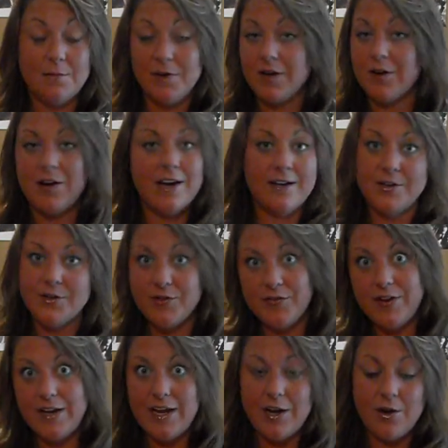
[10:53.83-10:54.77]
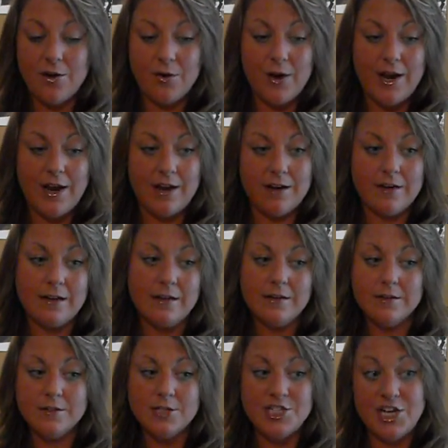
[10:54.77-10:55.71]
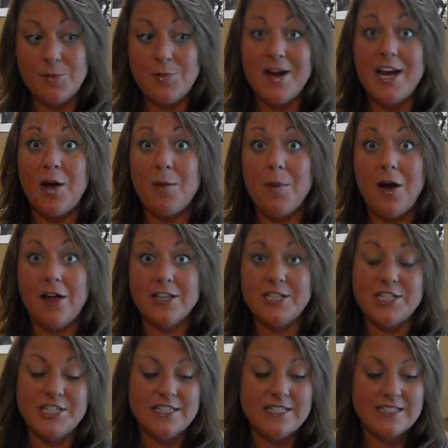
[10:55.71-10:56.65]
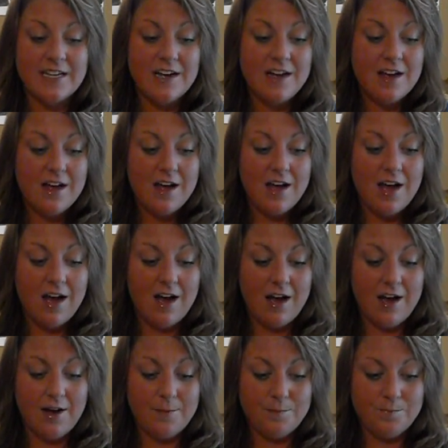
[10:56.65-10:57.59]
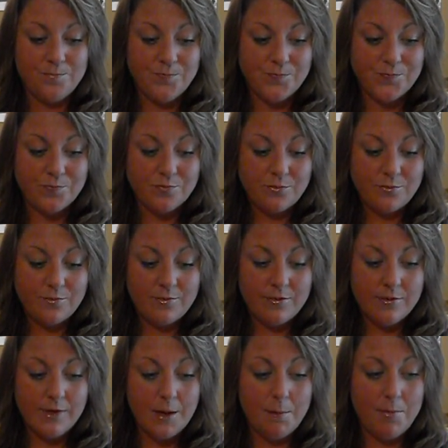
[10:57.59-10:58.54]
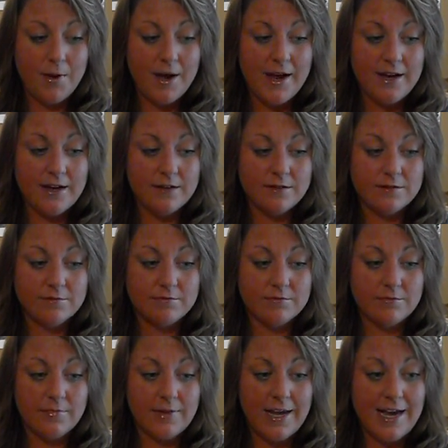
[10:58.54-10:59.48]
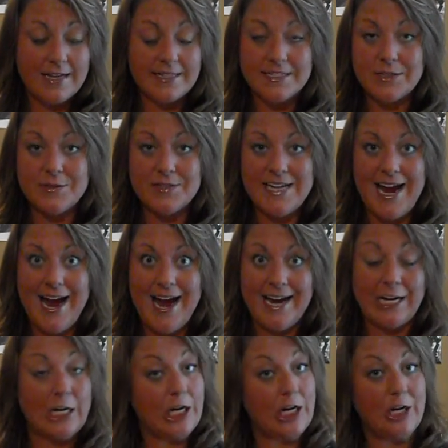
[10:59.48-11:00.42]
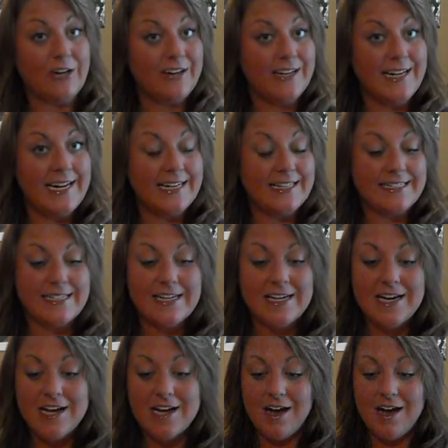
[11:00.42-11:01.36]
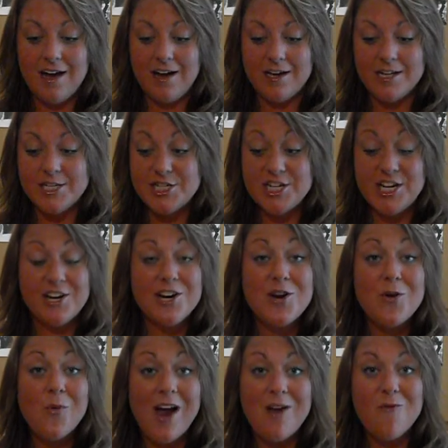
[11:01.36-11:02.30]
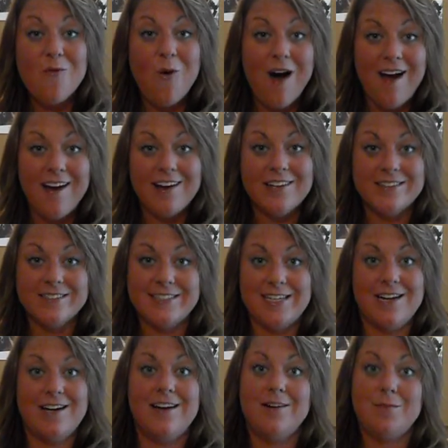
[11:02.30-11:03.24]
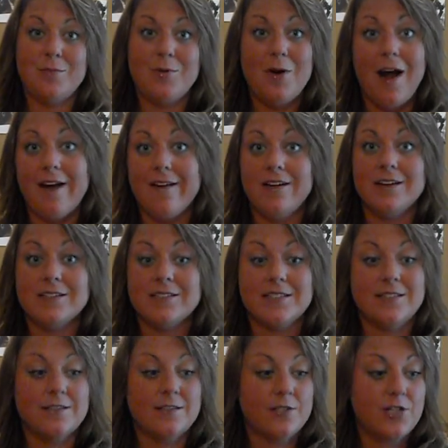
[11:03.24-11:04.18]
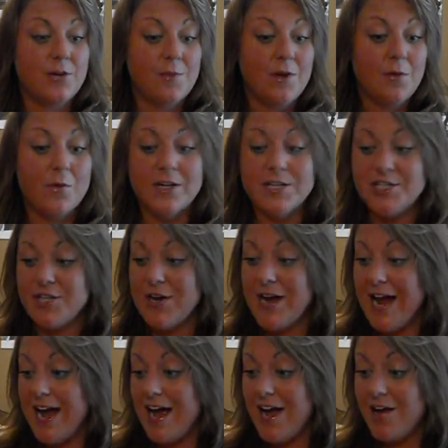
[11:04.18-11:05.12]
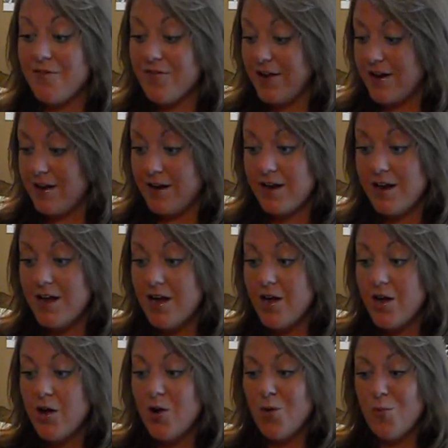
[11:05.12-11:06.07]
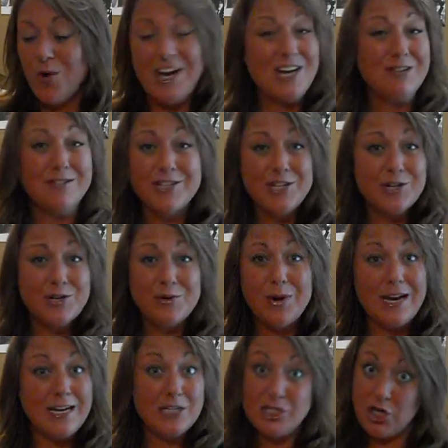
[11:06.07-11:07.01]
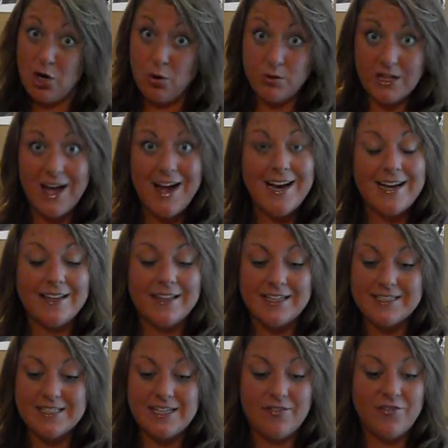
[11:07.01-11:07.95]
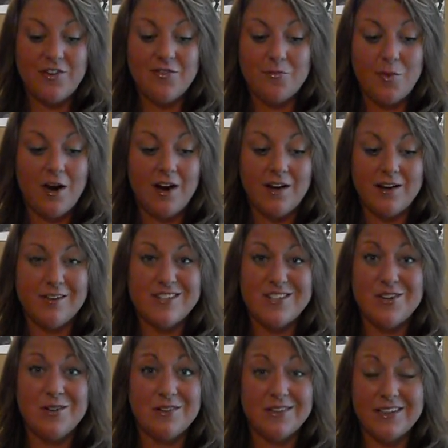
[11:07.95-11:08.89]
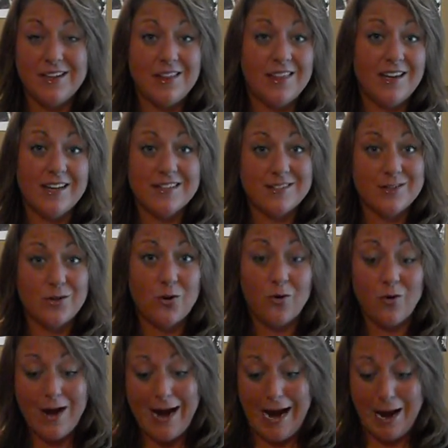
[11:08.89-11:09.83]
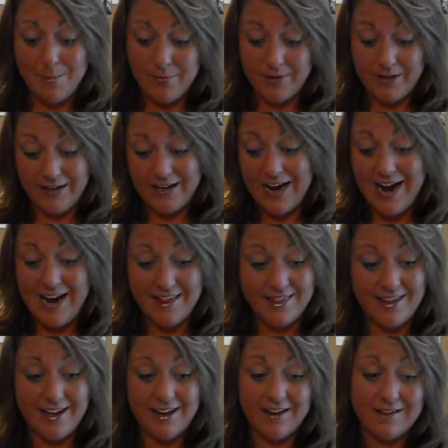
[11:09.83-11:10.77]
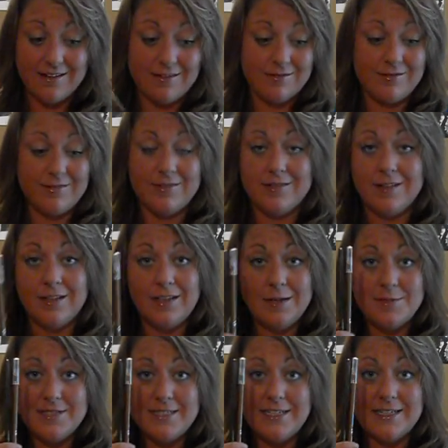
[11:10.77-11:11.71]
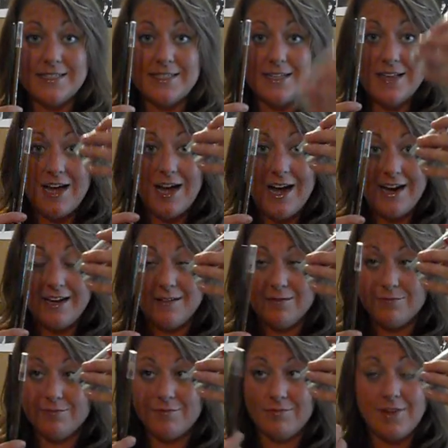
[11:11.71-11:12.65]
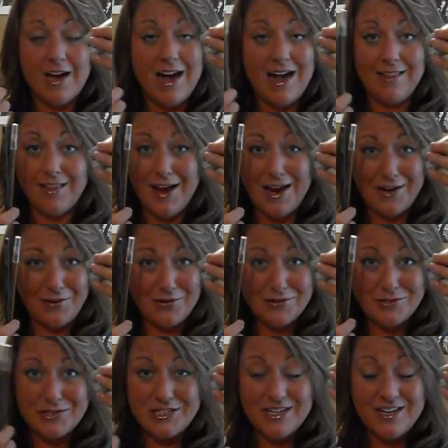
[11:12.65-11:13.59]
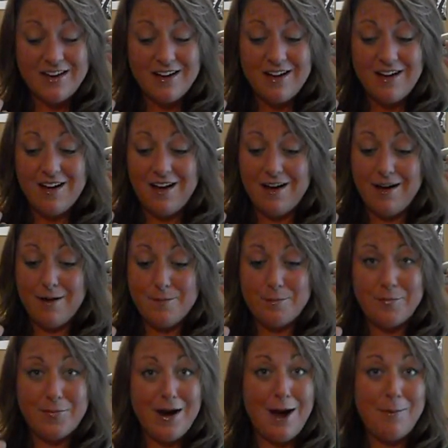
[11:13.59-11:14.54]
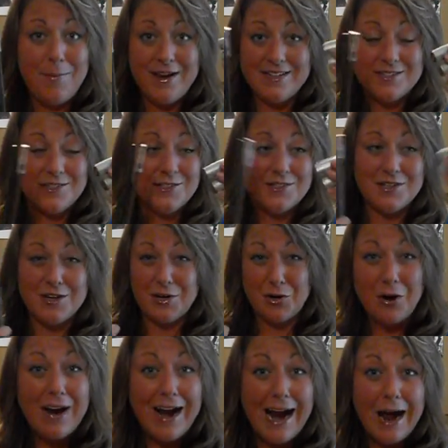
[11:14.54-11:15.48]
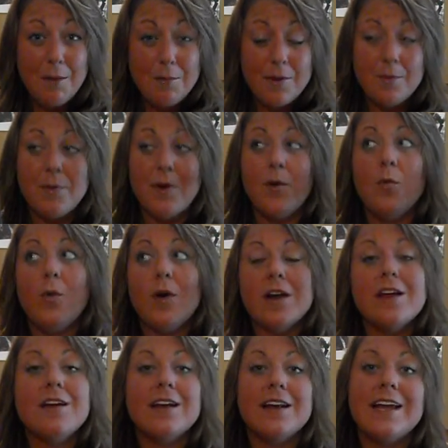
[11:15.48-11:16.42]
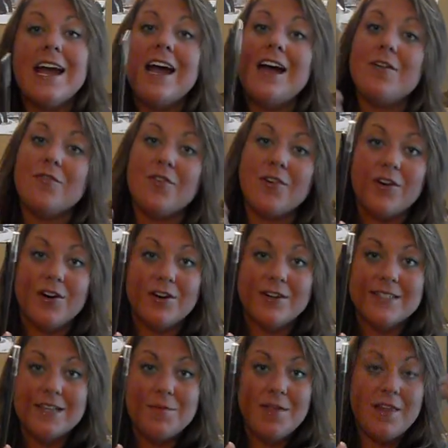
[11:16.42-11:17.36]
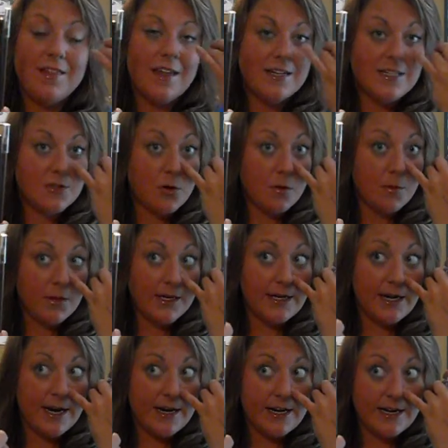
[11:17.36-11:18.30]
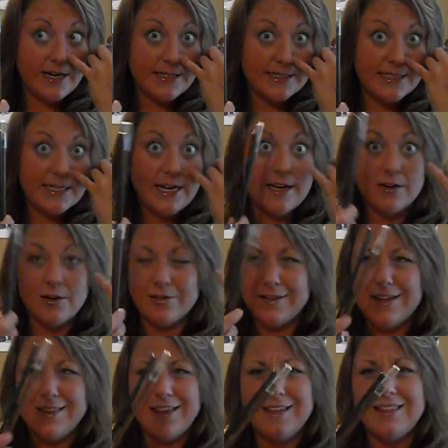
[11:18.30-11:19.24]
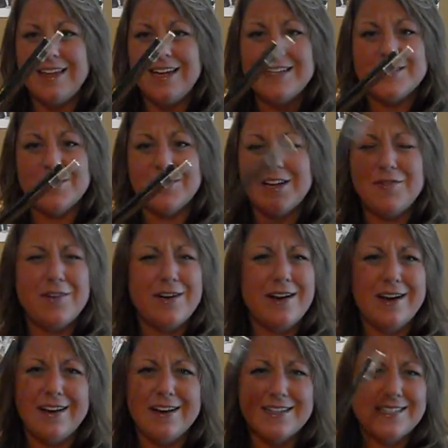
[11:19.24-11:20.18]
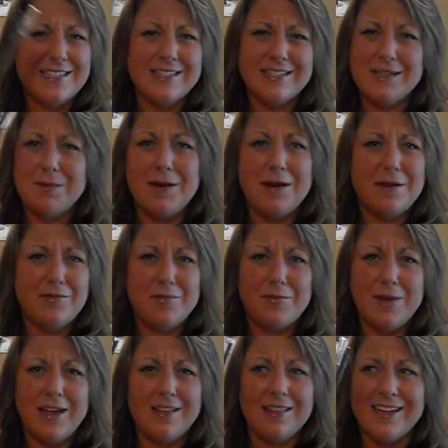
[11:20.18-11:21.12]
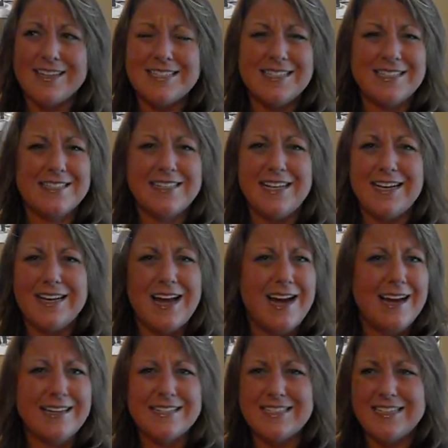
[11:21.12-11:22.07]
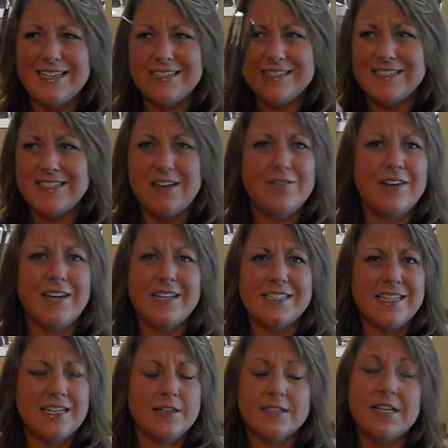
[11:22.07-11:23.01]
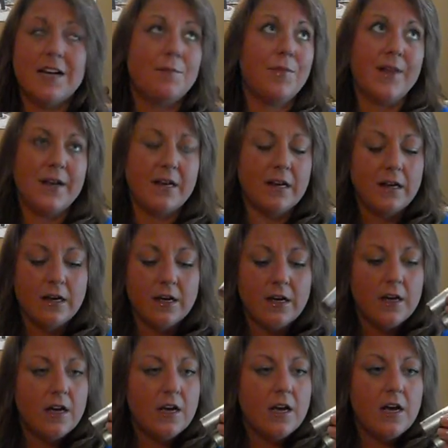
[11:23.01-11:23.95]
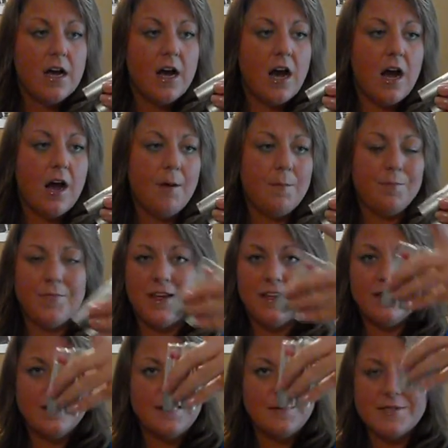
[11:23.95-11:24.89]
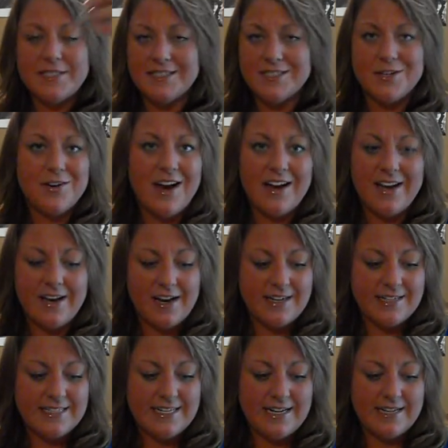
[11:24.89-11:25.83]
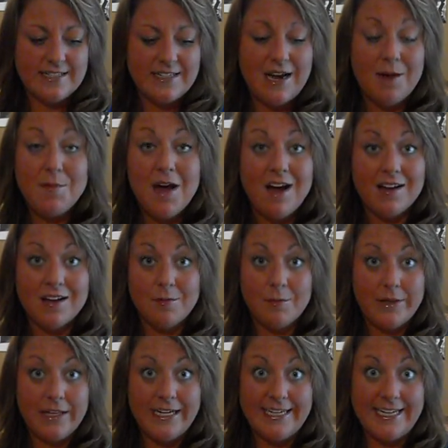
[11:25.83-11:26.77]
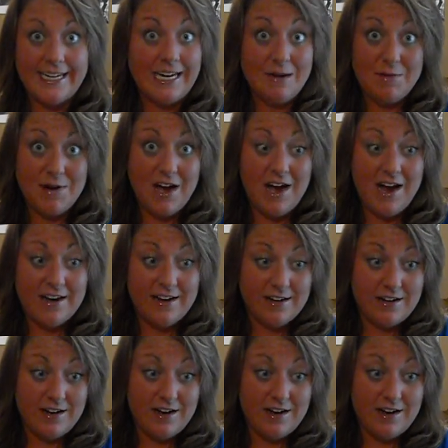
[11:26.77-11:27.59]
I'm going to go ahead and do a video and share my nail polishes. Um, but yeah, so tag, you're it. Uh, share your Wet n Wild um, products. Show me what you have and what you do and don't like. Like stuff you've bought and you totally think it's crap. Like I think the lipsticks and the eye eyeliners, um, brow pencils are crap. But what are you gonna get for something that's normally ninety-nine cents, or I think these aren't even ninety-nine cents. They might even be like sixty-nine cents, seventy cents, something. Um, and the lipsticks are ninety-nine cents. I'm not complaining. I'm not.